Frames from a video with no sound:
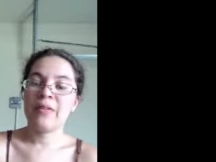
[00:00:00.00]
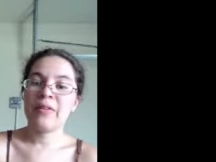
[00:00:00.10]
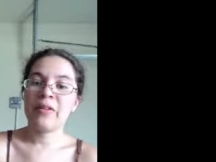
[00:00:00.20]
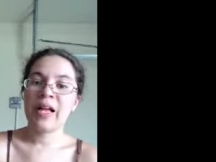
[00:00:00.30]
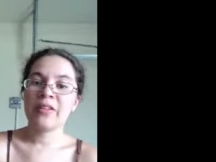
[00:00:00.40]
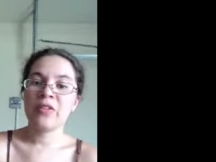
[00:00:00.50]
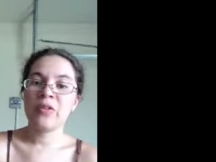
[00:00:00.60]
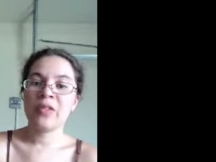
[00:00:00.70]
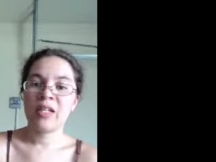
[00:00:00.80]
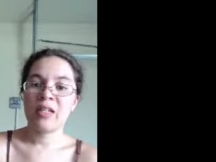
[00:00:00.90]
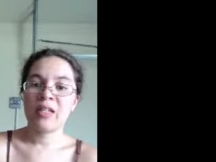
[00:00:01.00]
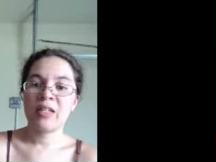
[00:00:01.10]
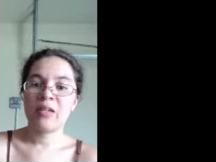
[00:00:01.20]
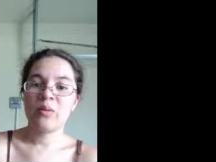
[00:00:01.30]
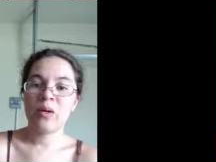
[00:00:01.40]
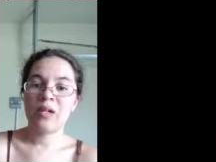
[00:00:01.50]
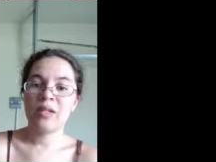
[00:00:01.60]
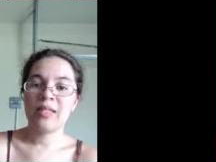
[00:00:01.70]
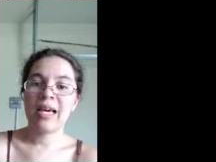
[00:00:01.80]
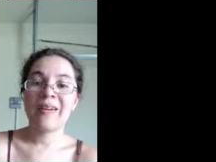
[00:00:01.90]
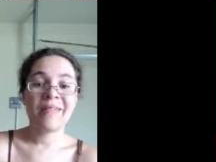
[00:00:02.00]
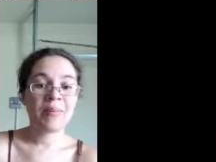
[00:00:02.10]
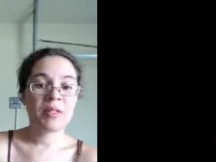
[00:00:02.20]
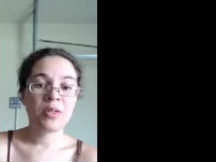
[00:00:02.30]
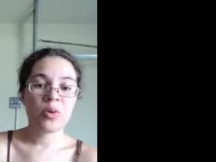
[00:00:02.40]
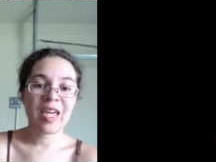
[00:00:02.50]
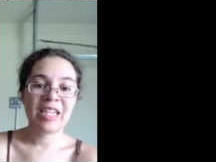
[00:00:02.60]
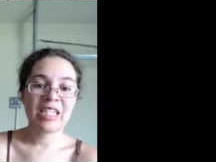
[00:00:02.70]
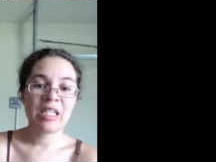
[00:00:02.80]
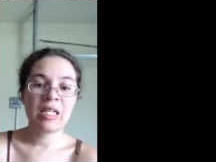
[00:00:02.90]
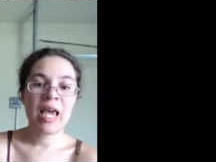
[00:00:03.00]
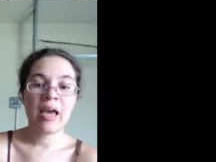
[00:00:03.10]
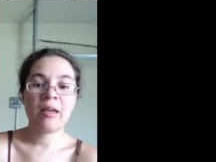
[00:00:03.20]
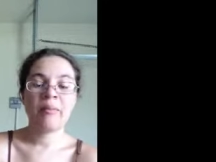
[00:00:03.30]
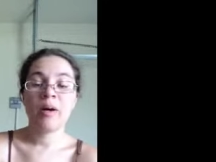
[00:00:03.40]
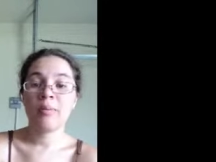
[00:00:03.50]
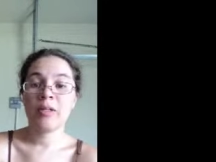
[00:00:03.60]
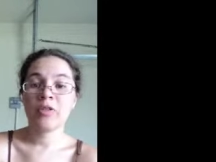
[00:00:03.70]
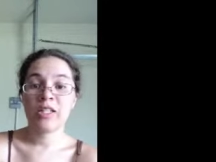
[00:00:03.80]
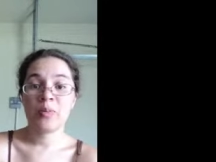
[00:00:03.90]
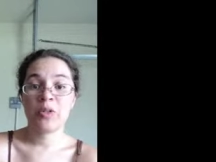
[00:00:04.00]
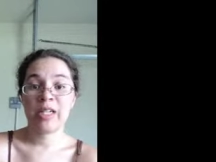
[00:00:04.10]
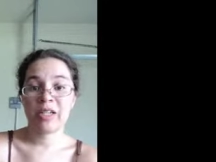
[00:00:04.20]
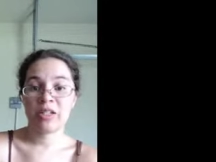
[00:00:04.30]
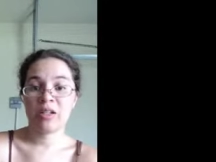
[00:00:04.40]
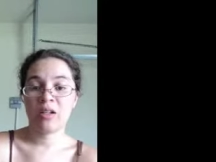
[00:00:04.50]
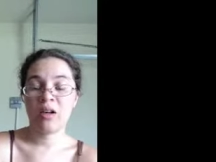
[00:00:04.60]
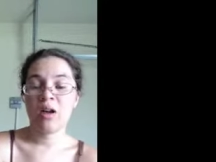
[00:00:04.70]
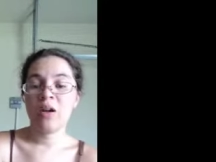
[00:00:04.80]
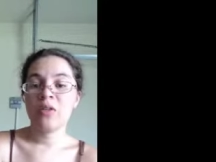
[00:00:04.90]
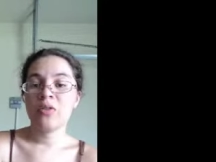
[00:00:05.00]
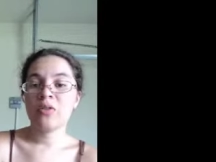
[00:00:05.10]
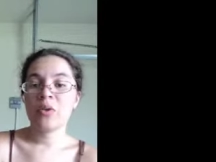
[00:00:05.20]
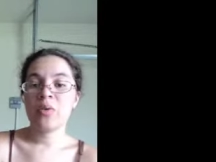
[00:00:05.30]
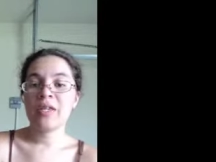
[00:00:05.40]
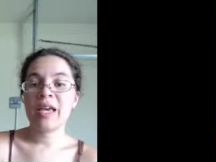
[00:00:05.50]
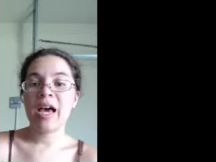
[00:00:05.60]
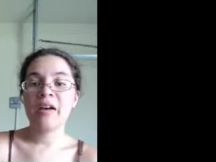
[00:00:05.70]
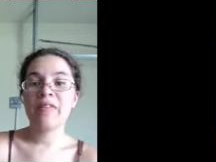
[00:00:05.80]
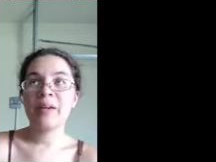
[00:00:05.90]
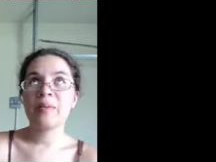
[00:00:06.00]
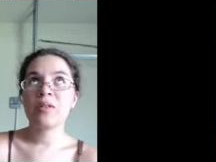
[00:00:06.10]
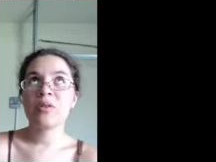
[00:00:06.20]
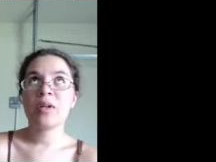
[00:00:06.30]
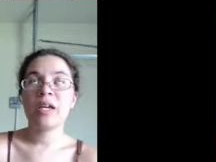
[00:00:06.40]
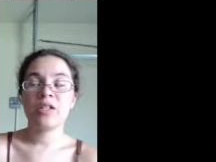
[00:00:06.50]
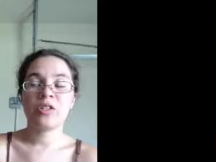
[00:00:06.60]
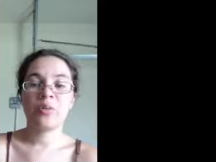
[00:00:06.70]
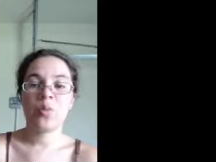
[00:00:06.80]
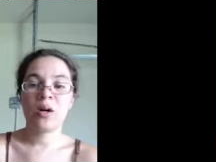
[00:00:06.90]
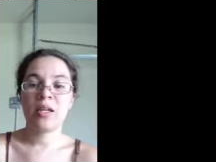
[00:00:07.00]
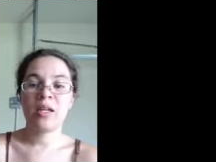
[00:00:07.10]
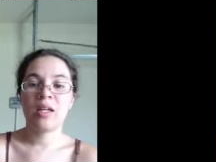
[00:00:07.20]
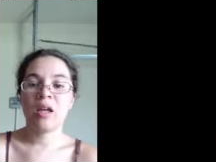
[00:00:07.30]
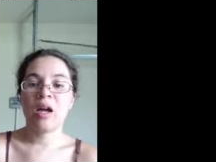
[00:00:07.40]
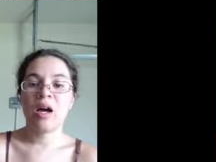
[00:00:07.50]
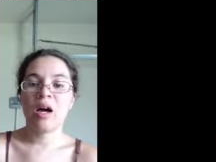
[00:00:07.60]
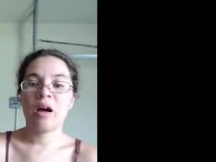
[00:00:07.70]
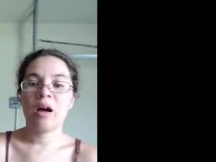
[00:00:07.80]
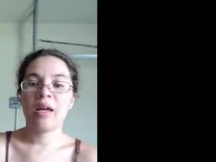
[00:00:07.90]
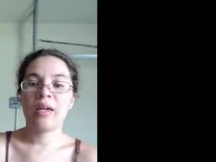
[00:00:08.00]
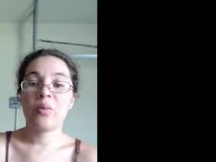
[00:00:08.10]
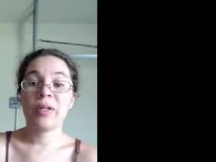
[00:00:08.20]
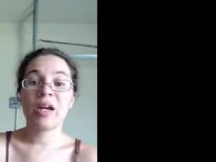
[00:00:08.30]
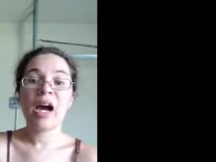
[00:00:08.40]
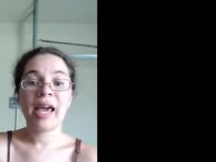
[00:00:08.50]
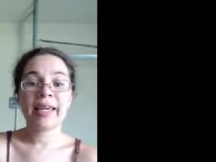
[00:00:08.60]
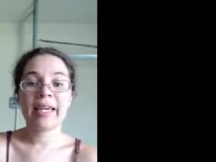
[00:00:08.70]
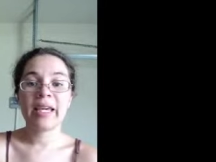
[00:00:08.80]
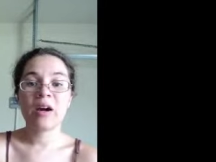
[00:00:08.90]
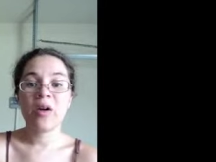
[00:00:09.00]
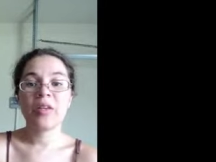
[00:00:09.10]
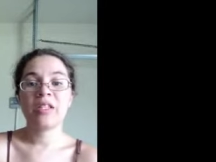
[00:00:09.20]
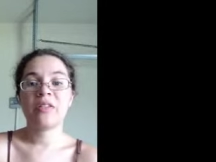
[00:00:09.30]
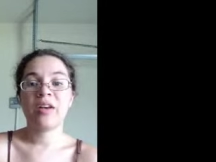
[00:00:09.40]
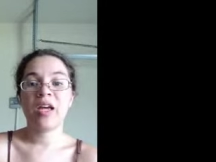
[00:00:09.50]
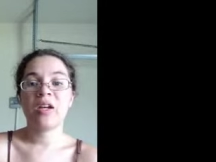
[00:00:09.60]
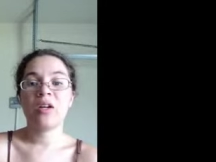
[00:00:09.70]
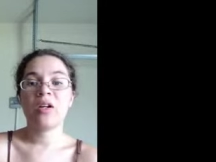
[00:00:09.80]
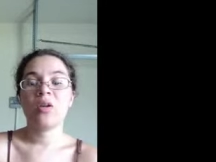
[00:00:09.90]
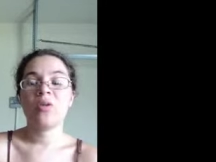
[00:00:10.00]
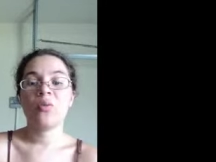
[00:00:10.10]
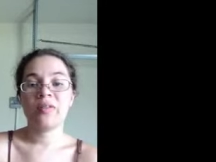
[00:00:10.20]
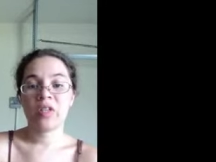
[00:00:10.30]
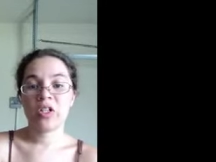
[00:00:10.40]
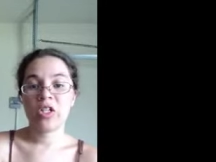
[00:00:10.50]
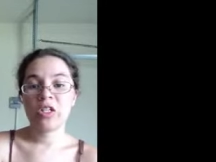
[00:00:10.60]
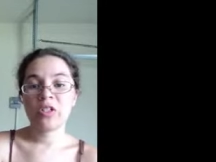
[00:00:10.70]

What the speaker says: The last 2 that I needed was at a famous location and public transportation. So the at a famous location one, I went kayaking on the Savannah River.